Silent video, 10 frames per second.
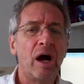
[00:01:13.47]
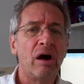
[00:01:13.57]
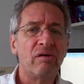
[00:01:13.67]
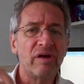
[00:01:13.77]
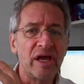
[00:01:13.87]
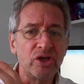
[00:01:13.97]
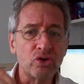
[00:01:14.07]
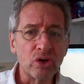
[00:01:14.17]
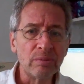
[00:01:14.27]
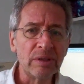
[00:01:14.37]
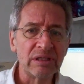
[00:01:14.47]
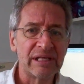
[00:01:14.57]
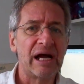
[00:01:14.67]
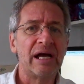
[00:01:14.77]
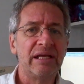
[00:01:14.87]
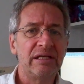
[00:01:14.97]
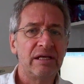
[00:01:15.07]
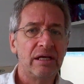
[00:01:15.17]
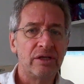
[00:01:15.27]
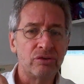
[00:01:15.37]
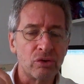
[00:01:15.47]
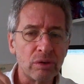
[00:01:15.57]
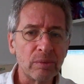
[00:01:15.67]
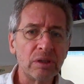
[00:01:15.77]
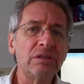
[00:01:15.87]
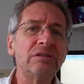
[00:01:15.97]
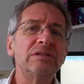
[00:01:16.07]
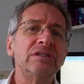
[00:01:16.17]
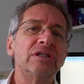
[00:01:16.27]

of a normal guy, a normal